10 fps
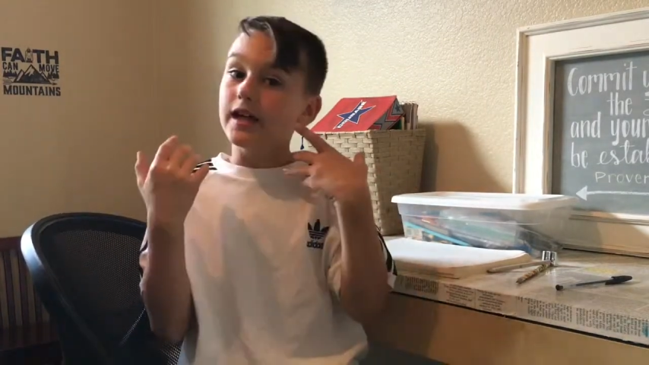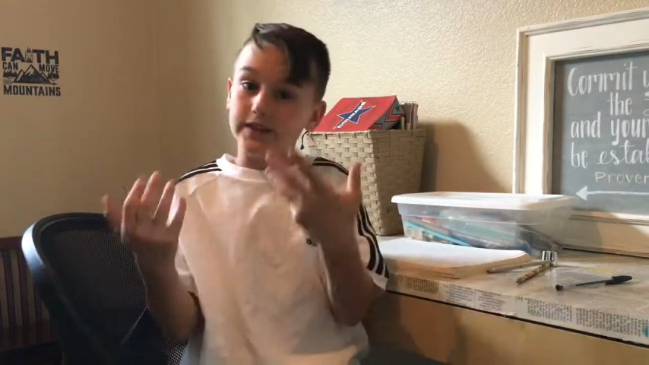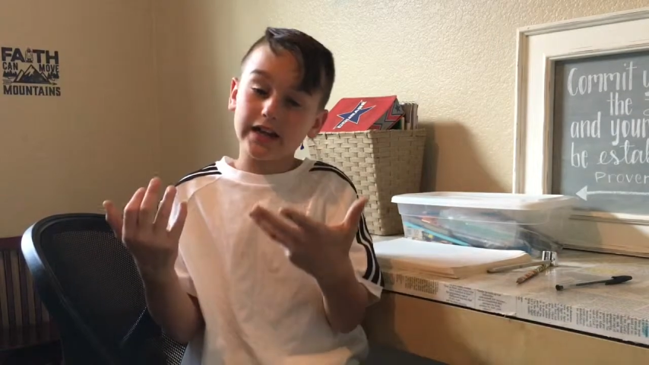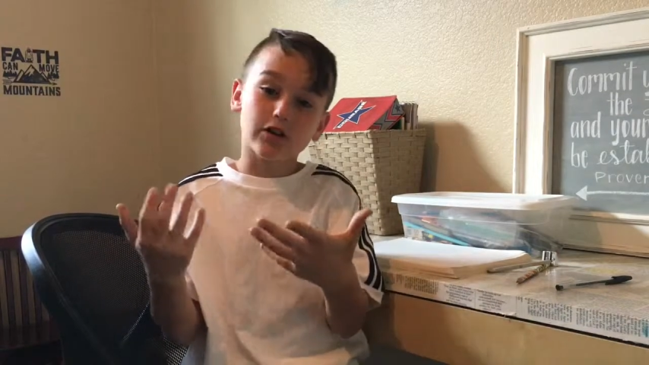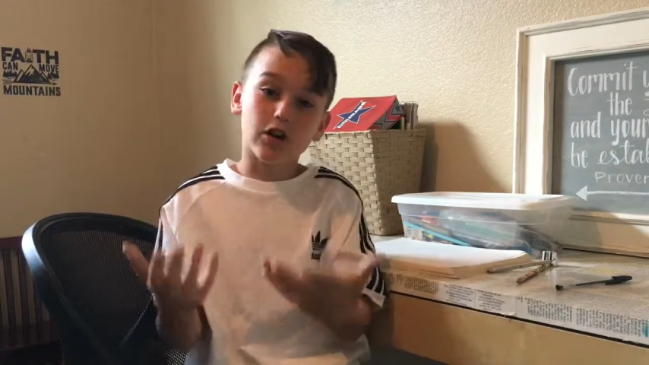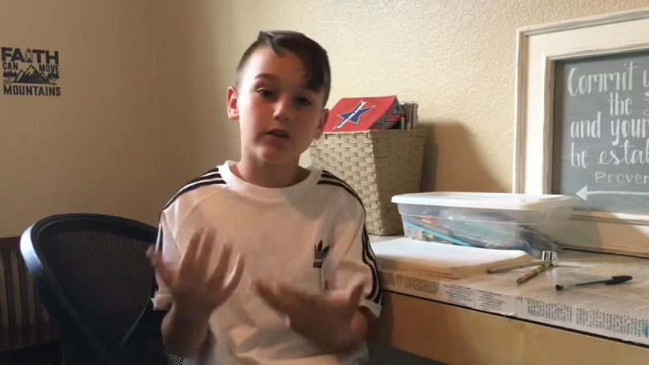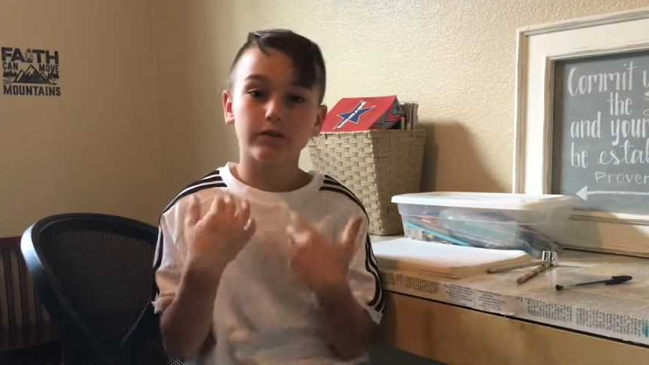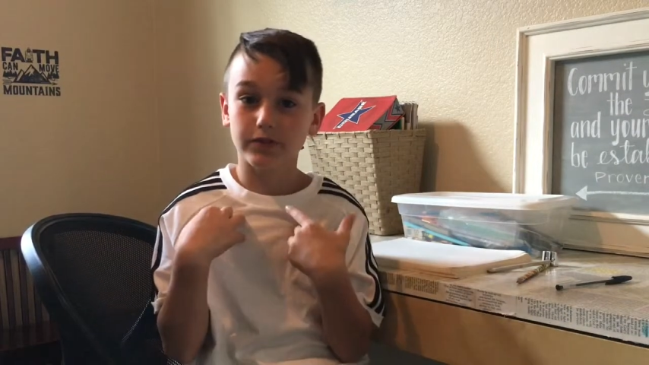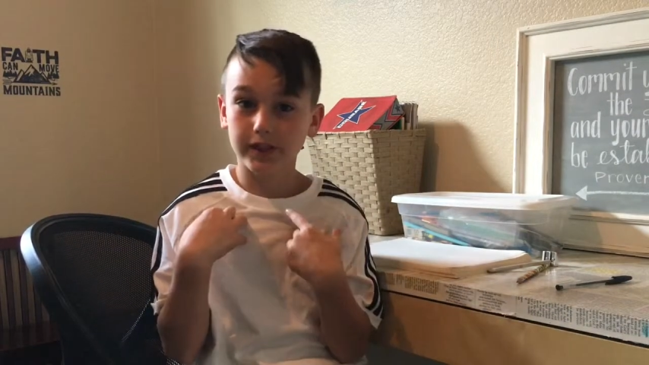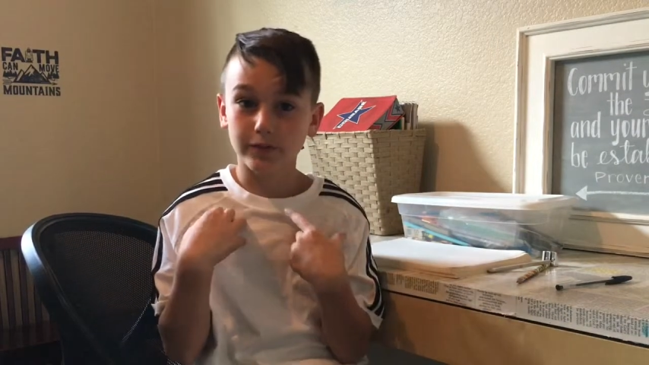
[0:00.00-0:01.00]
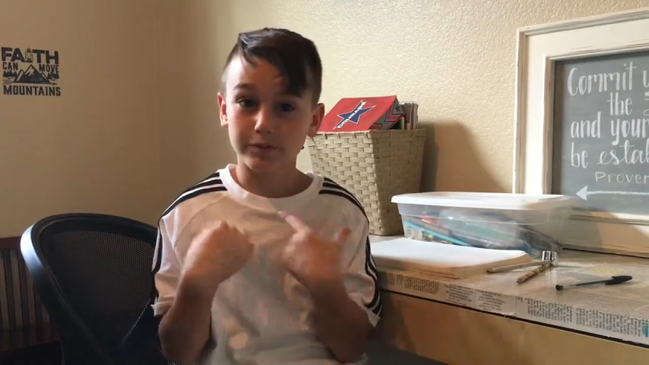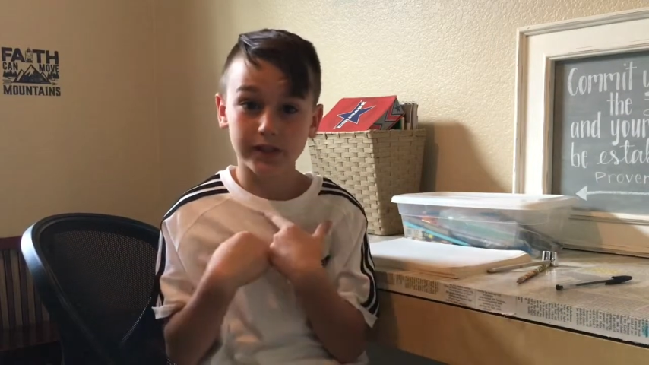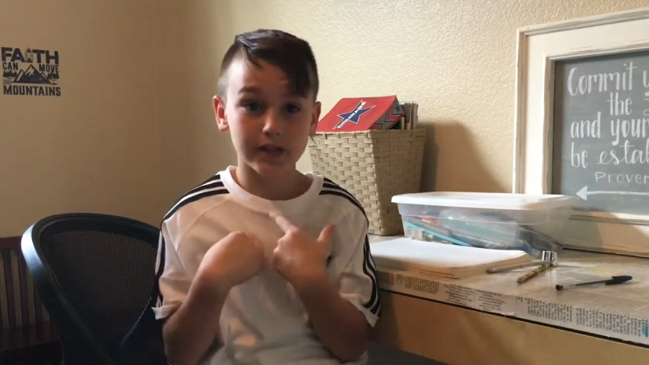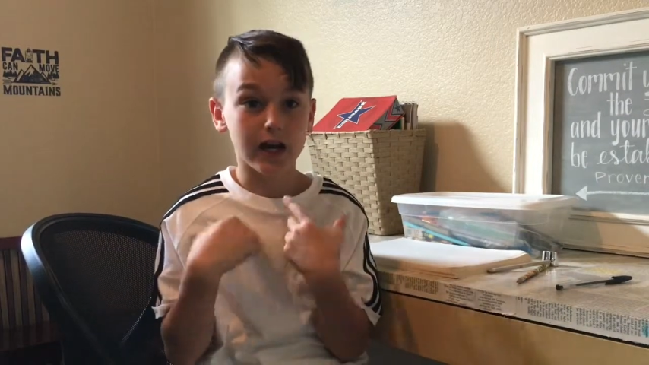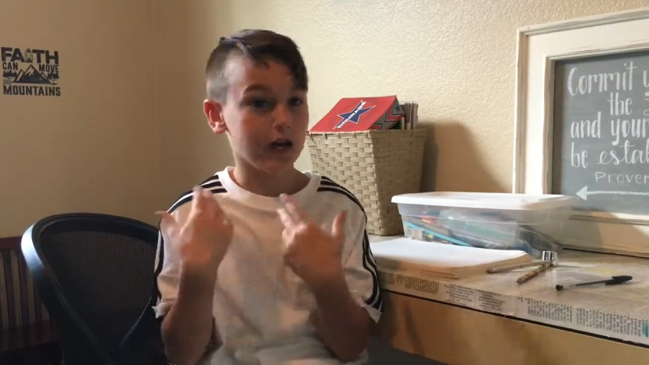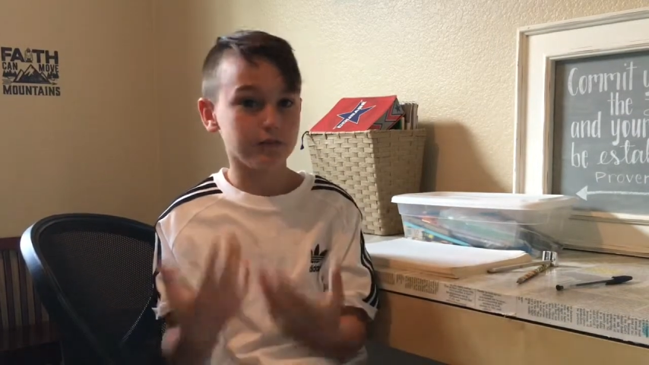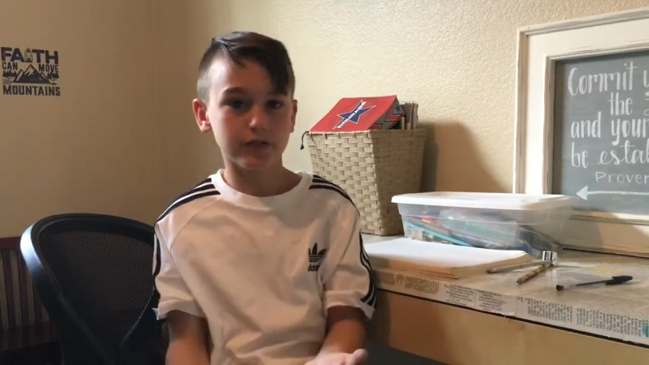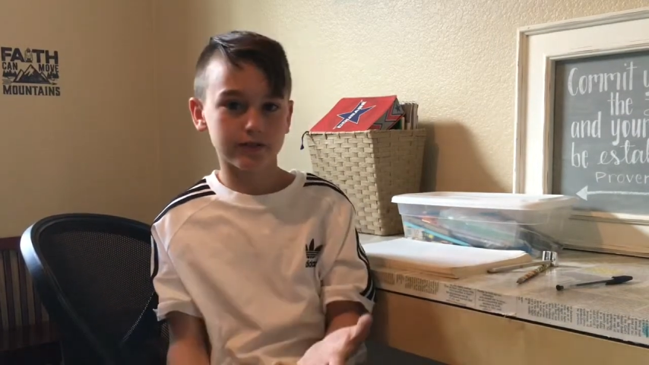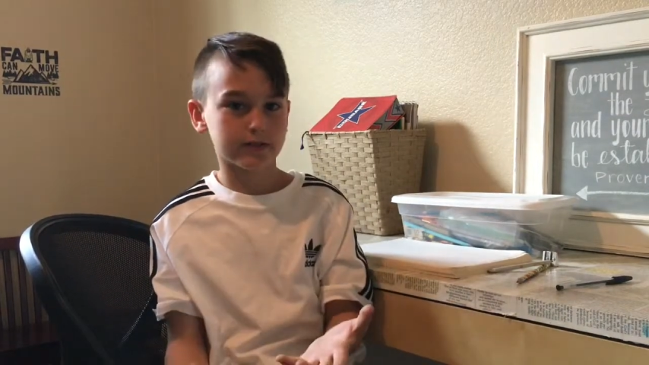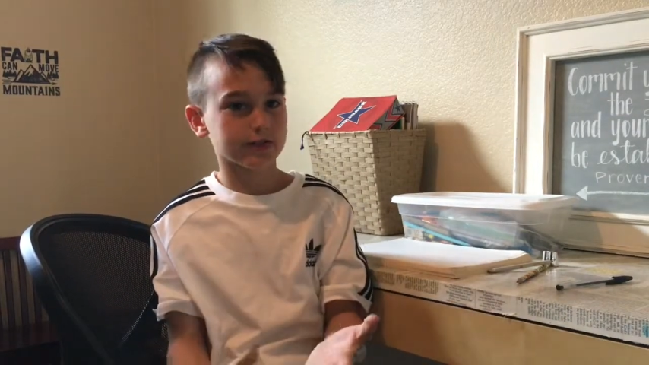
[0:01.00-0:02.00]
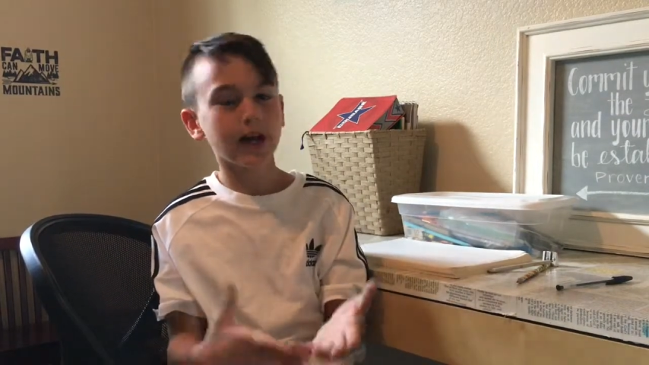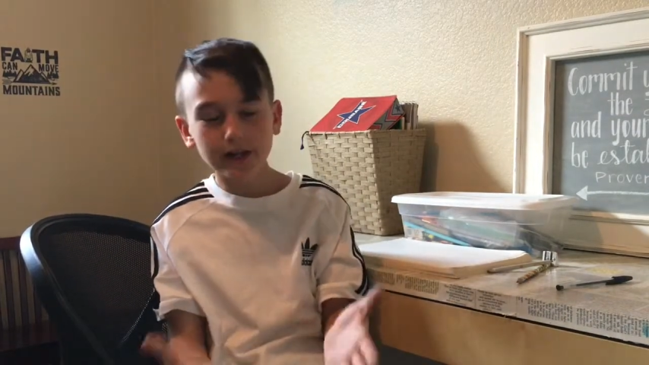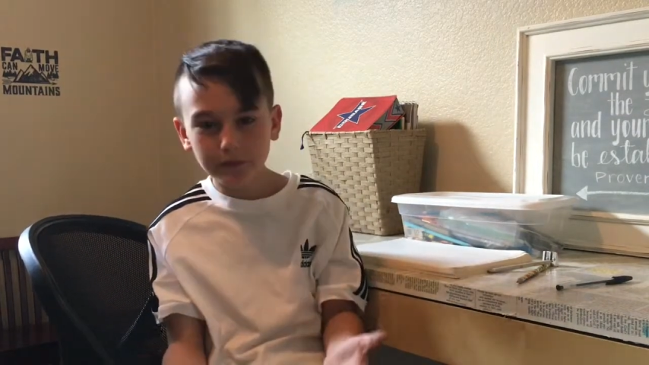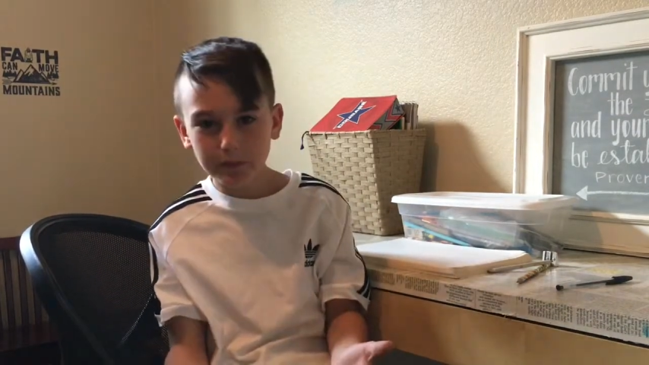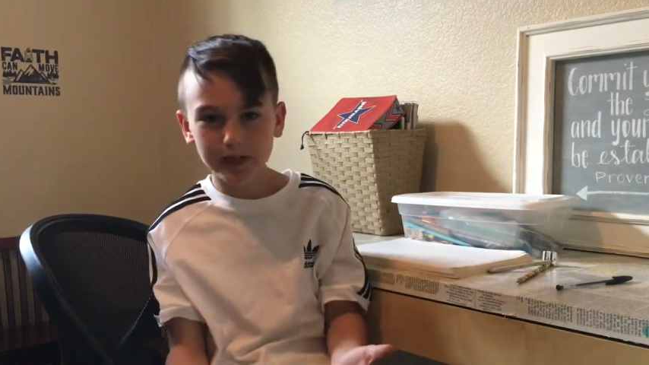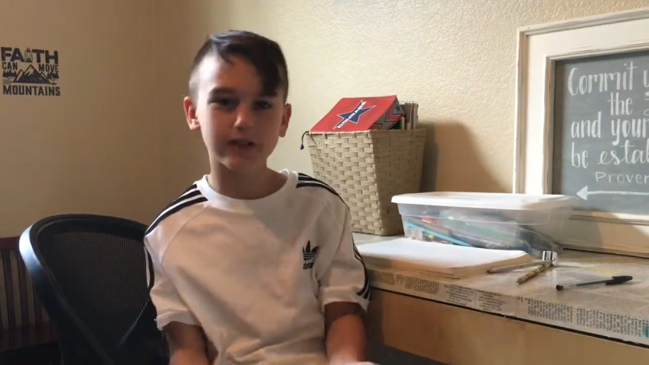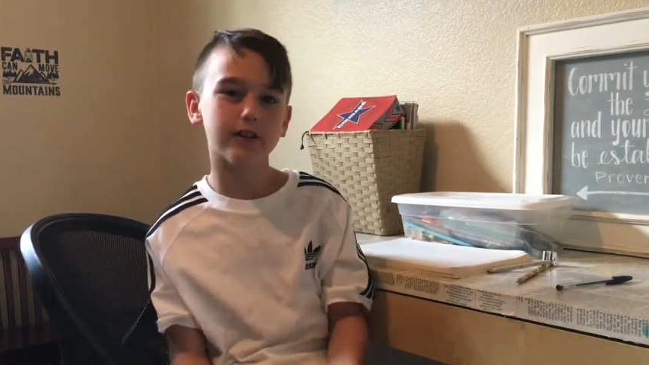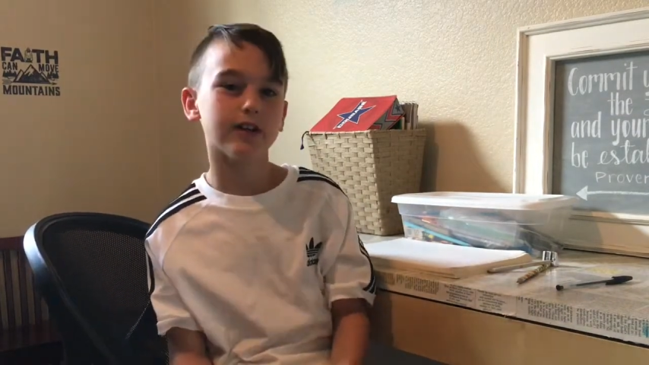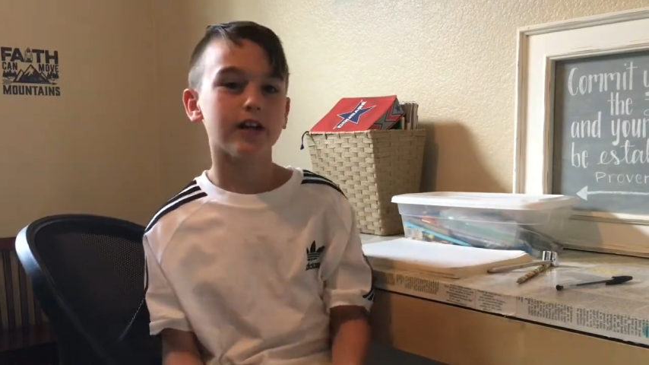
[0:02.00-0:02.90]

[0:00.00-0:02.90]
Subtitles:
That's a harder thing for me. I'm just kind of a beginner.